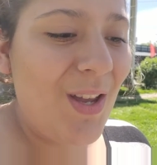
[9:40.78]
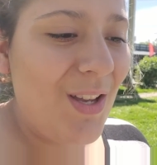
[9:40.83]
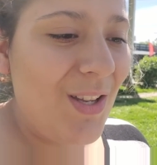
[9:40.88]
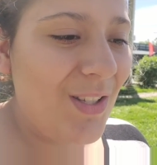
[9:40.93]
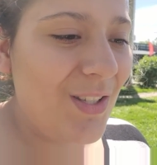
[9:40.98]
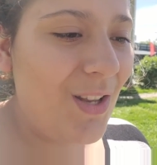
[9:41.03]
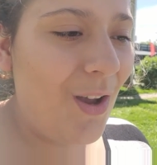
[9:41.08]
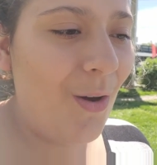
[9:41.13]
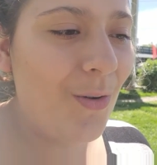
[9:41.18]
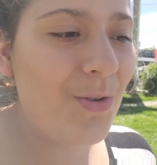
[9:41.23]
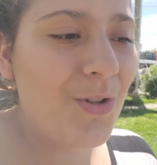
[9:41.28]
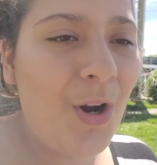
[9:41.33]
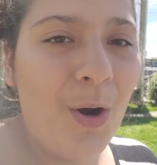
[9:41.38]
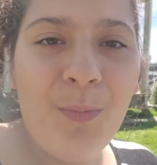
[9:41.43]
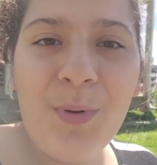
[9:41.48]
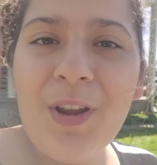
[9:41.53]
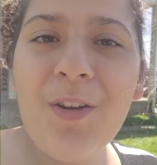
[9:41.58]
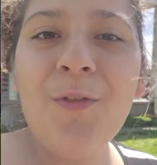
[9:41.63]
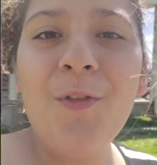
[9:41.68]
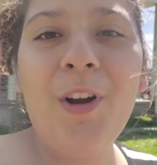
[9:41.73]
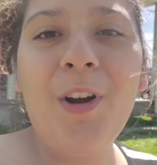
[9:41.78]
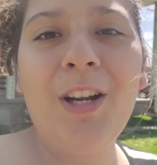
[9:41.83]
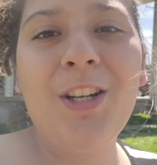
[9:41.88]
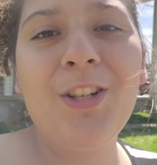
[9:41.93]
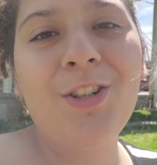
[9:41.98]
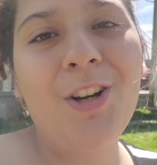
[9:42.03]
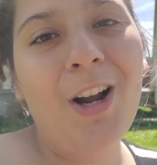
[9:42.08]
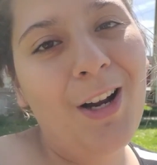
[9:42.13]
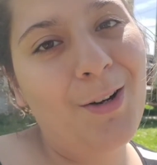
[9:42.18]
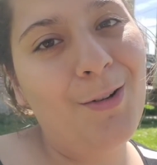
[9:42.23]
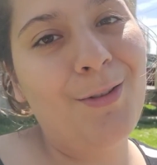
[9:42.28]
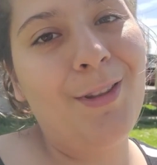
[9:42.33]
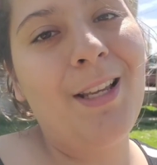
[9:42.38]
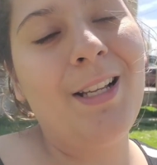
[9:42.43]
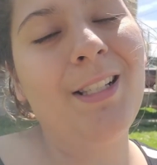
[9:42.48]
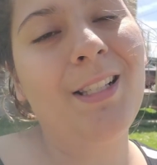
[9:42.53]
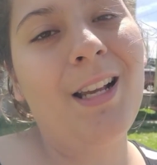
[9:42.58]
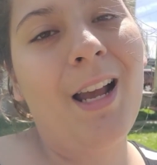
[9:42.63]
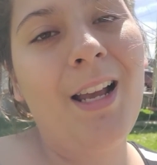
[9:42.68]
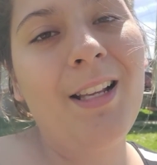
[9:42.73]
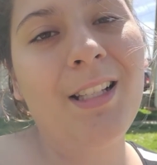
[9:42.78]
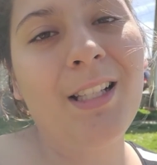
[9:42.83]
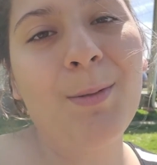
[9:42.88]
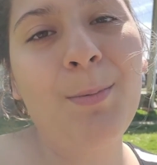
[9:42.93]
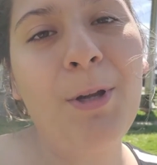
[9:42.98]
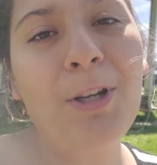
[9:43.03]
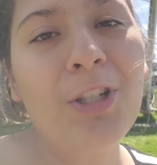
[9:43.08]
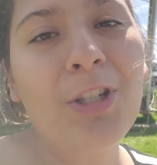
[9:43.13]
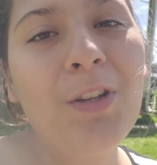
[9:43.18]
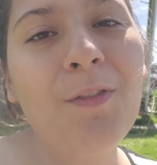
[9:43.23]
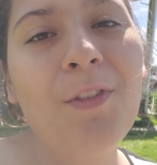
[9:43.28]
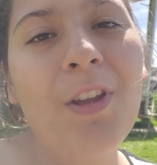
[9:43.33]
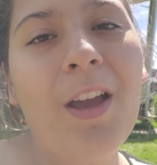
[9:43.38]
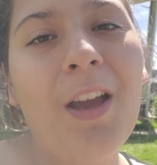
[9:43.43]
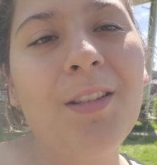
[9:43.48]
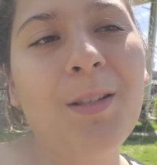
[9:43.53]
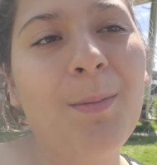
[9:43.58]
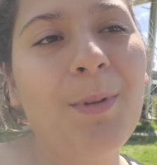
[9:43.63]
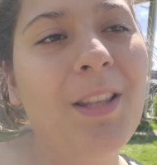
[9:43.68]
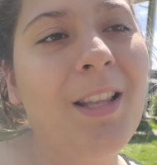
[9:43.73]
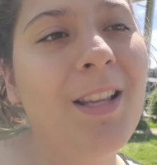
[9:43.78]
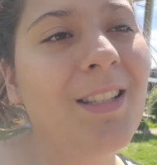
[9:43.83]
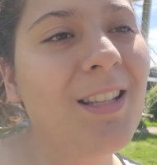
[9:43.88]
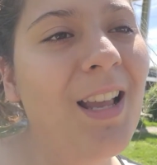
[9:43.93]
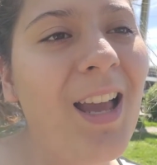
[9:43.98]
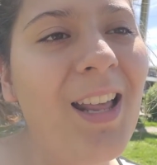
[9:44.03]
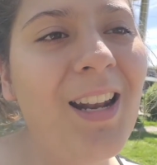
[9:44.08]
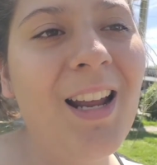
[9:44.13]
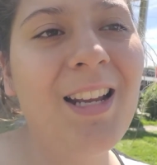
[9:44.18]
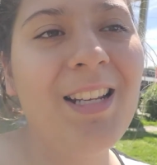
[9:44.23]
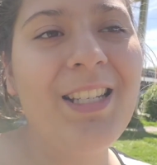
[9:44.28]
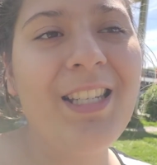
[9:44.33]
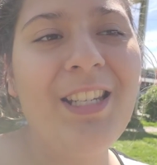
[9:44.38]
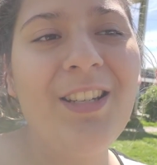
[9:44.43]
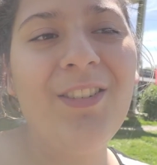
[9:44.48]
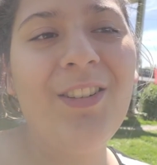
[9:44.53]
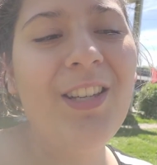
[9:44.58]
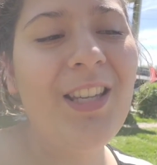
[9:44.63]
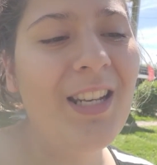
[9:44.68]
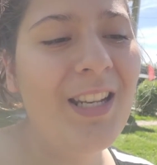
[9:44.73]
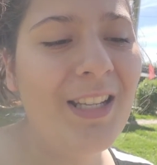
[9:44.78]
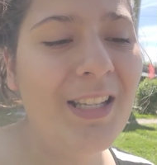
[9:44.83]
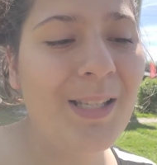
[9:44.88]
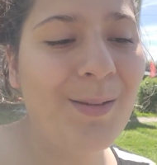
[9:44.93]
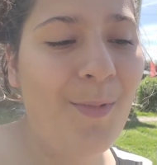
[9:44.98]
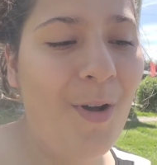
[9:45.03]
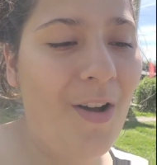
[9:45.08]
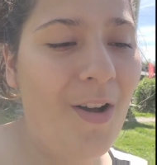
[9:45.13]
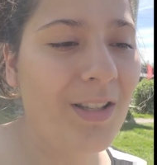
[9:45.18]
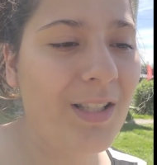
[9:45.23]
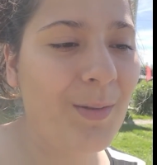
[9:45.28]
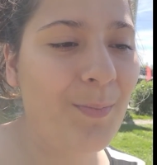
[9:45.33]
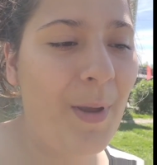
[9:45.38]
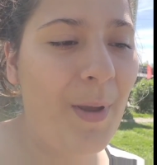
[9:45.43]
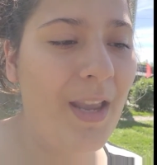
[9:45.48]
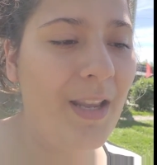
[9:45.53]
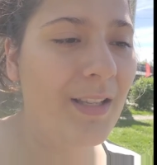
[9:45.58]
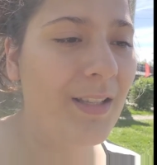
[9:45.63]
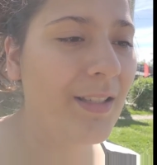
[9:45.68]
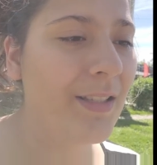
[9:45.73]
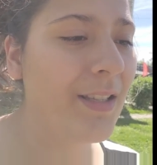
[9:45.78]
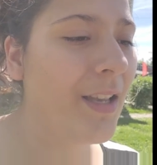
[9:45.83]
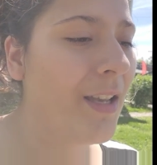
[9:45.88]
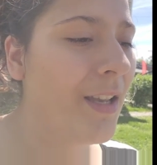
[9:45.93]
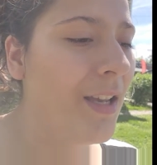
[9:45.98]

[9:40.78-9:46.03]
So don't be afraid to try new things, guys, especially if you have something that is unideal in a small space,